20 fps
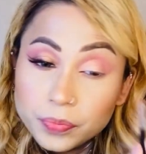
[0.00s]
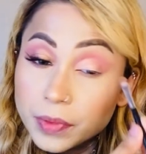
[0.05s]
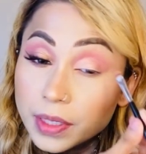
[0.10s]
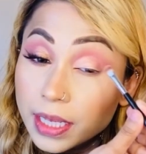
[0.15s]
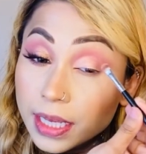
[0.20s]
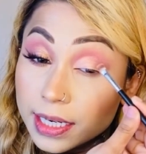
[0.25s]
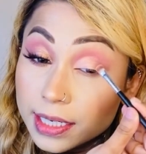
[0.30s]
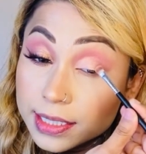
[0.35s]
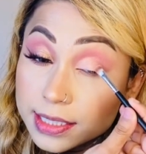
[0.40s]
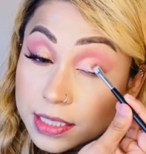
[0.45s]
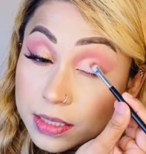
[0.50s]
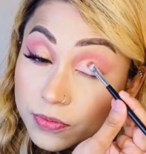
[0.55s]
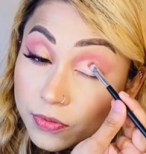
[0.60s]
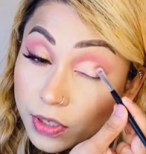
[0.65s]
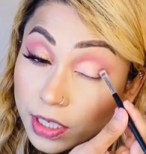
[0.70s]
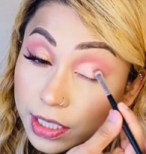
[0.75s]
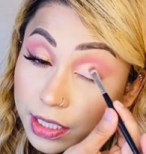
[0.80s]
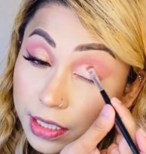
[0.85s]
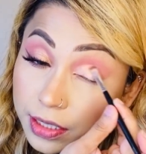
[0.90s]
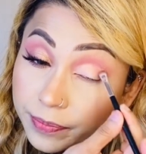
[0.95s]
and it's
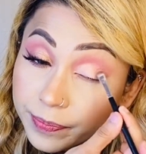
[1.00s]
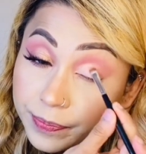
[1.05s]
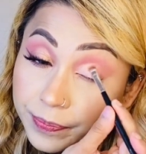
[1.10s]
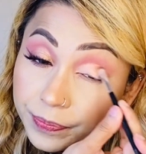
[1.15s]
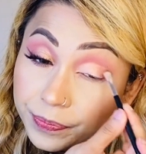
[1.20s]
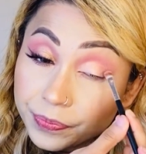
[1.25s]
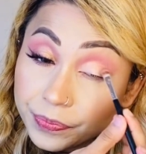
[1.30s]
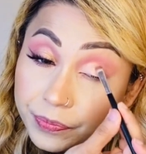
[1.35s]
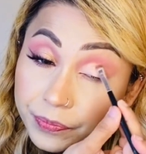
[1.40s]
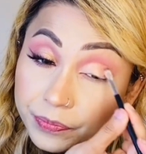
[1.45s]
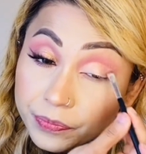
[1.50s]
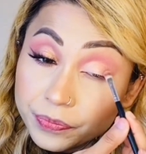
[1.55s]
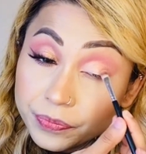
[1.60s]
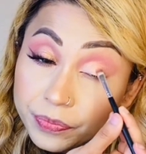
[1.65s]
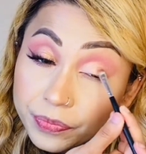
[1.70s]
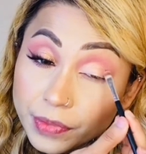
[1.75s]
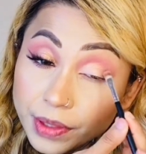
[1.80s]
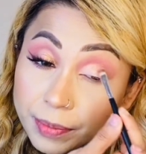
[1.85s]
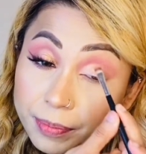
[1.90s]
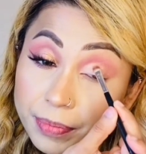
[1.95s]
very
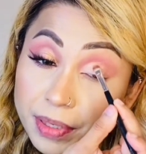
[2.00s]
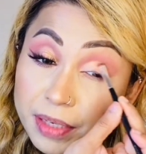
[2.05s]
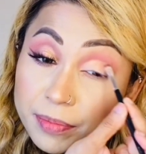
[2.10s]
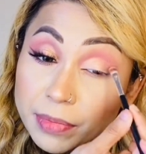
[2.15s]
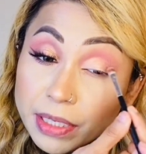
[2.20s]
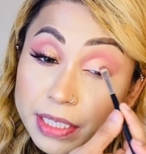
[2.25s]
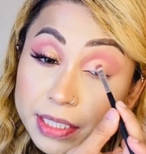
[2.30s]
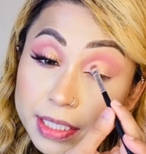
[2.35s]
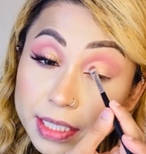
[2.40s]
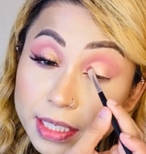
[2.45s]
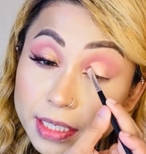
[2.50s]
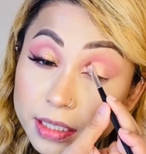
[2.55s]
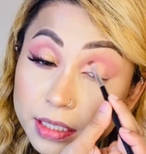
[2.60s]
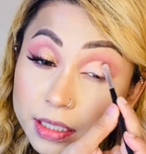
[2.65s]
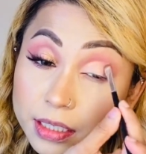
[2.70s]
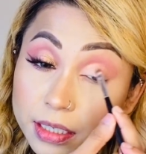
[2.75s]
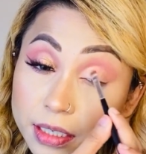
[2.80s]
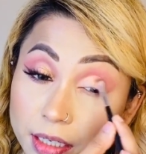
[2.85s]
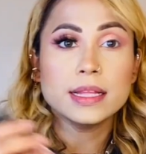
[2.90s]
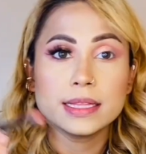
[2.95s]
pigmented.
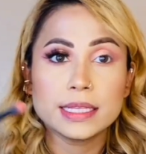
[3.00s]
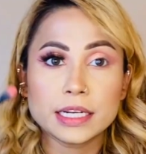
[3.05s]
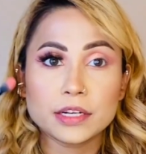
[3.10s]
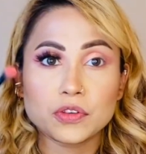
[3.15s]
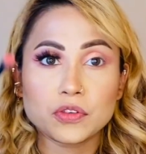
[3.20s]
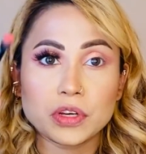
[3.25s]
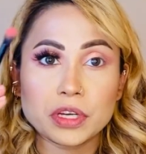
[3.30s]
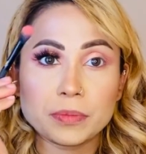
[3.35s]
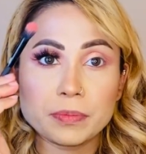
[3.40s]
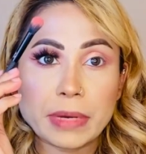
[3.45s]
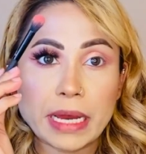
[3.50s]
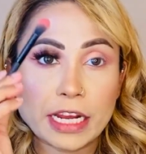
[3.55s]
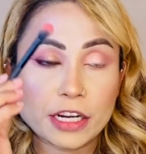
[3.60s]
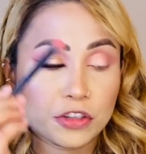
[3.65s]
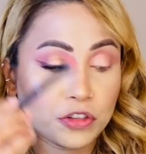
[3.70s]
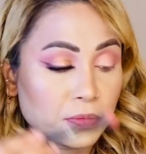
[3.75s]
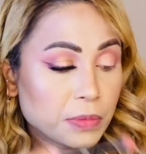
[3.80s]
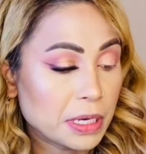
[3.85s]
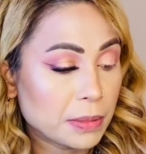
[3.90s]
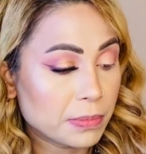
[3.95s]
Then going back to
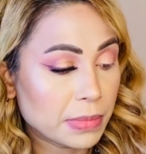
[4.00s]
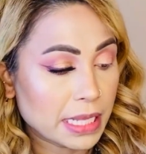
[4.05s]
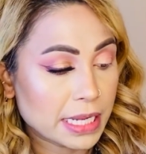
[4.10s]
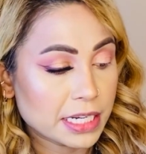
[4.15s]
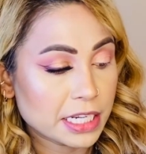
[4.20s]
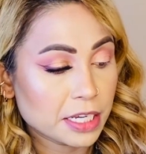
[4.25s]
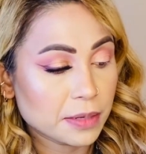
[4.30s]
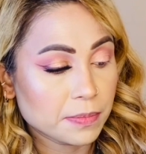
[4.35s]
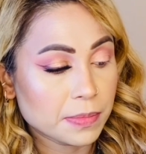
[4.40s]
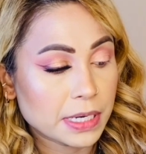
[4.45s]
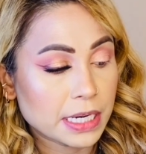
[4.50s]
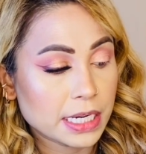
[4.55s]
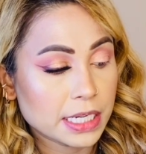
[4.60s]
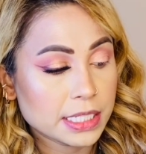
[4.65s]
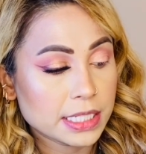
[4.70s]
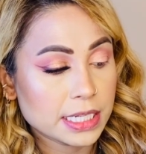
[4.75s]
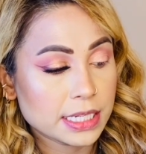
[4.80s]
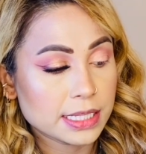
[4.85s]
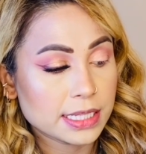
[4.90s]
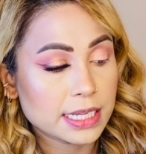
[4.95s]
my blending brush
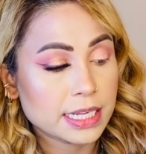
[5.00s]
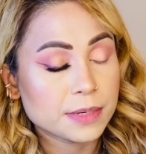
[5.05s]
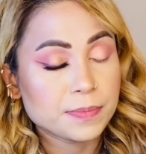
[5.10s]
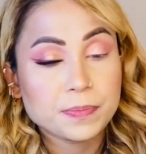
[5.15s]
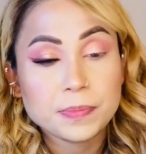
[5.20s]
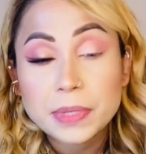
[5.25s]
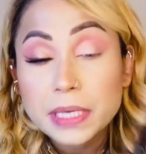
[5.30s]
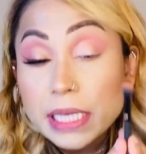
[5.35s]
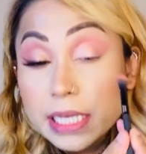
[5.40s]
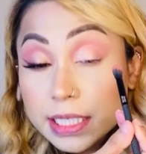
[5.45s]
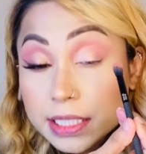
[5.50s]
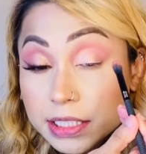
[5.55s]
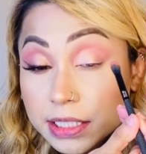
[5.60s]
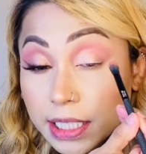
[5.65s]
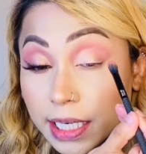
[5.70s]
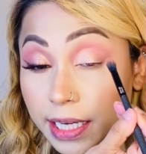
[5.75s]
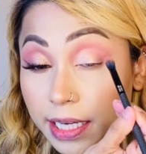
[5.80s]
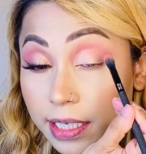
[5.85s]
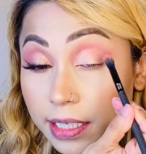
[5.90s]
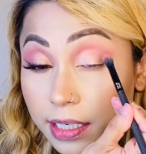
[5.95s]
and that pink
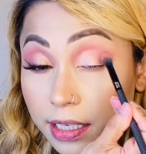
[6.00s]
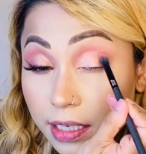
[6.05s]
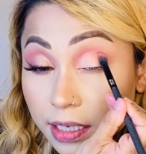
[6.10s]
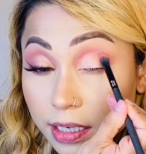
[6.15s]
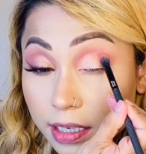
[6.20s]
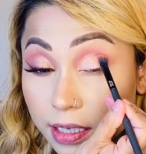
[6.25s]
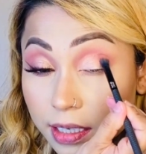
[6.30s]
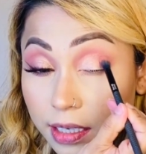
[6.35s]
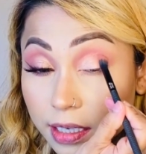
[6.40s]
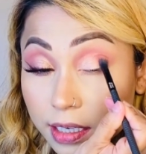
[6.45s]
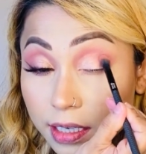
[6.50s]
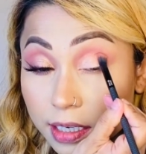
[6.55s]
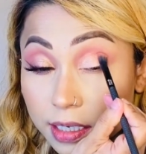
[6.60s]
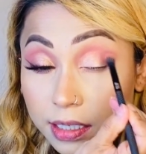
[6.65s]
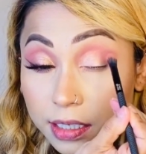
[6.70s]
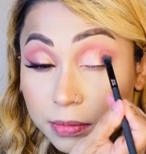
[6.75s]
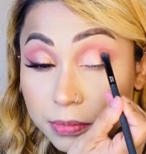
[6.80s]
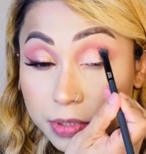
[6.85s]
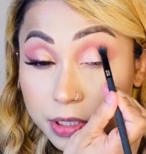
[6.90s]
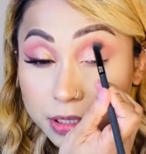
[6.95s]
shade, and
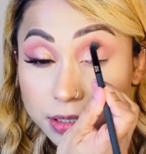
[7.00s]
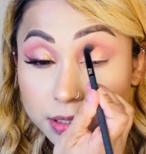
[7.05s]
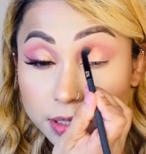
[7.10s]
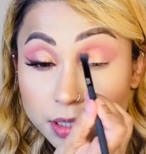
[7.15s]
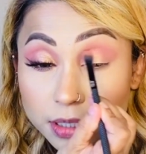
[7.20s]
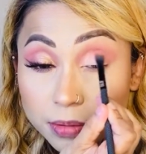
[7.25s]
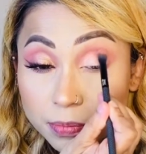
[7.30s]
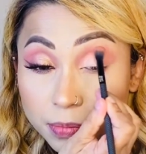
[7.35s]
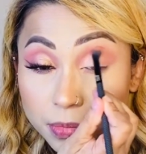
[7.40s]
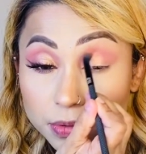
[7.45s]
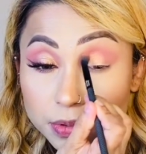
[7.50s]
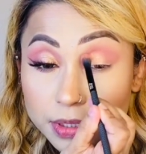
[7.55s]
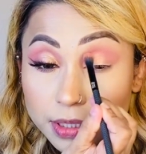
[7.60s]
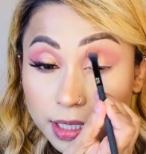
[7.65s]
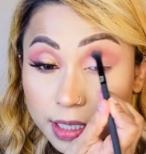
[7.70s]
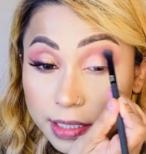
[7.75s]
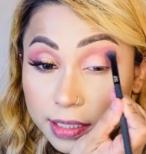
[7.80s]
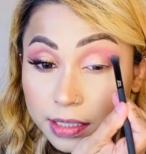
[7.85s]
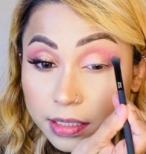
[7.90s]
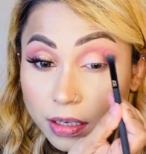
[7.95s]
I'm just gonna put
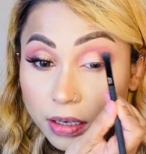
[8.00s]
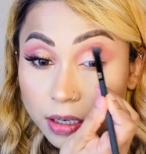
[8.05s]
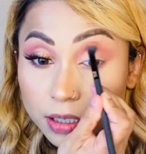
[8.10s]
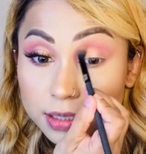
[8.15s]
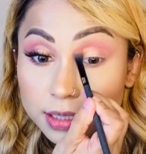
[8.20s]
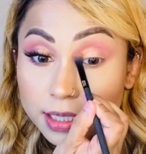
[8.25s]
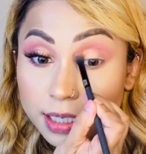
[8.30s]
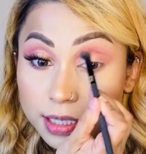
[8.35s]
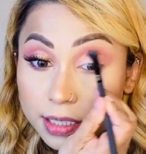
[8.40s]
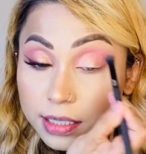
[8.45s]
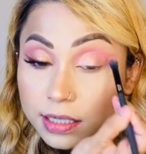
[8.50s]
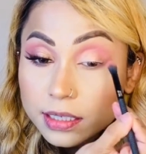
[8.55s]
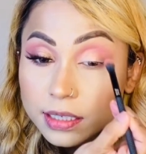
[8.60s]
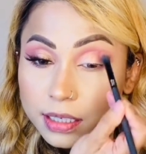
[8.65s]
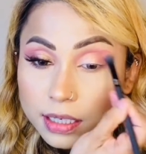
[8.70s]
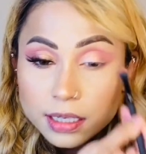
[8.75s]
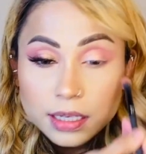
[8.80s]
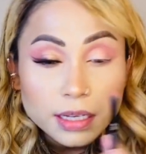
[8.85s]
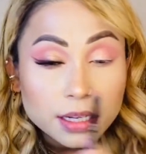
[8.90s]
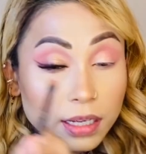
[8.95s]
that on that,
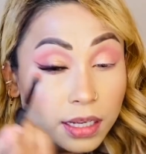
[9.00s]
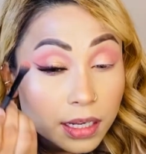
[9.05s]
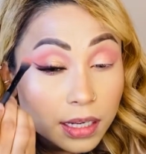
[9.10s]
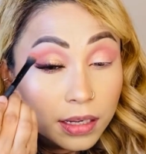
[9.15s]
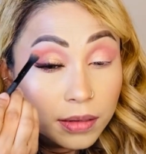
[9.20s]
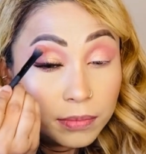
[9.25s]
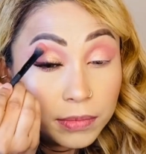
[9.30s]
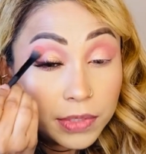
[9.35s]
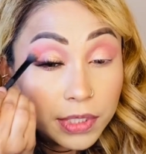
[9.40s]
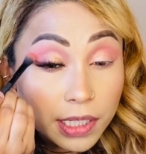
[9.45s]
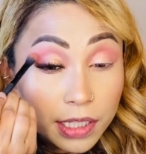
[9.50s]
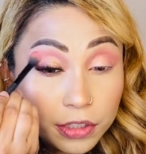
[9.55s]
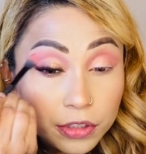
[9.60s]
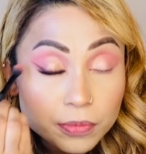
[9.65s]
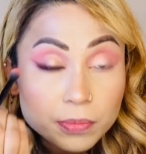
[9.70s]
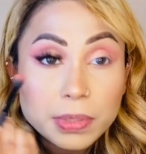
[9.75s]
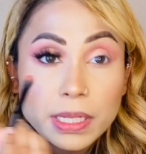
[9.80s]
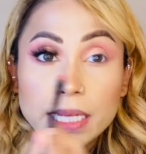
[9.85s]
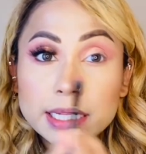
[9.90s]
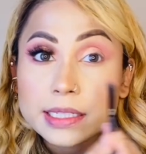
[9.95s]
trying to
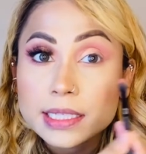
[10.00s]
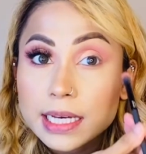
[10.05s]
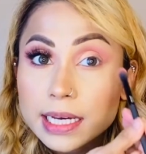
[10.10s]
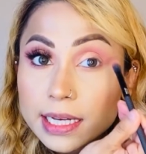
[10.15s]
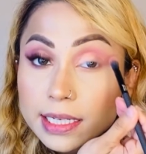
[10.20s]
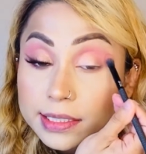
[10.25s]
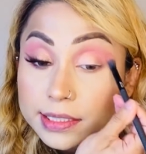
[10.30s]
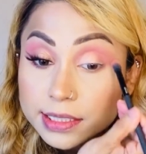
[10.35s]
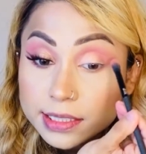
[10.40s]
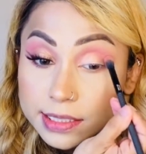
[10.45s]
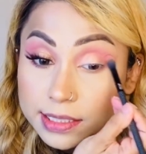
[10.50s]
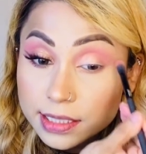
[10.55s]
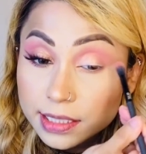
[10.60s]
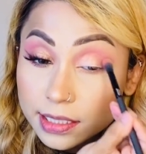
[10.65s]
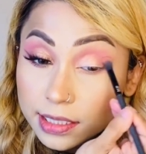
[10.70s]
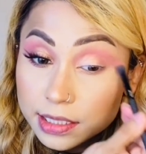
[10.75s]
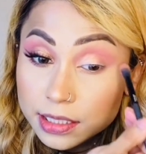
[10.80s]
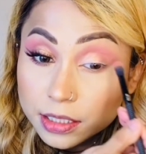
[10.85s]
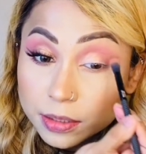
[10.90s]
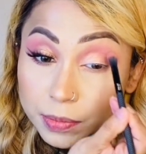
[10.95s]
blend the edges a
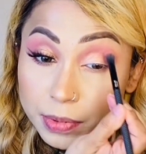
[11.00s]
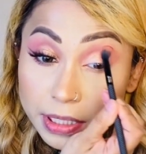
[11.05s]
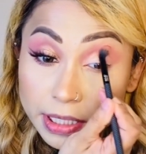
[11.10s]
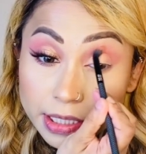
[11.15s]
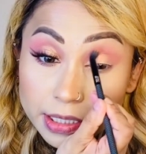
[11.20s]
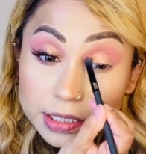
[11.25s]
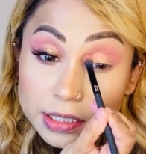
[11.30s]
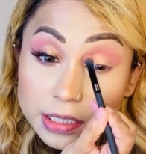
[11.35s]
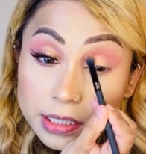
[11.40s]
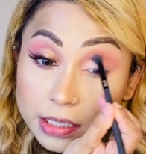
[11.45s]
little bit.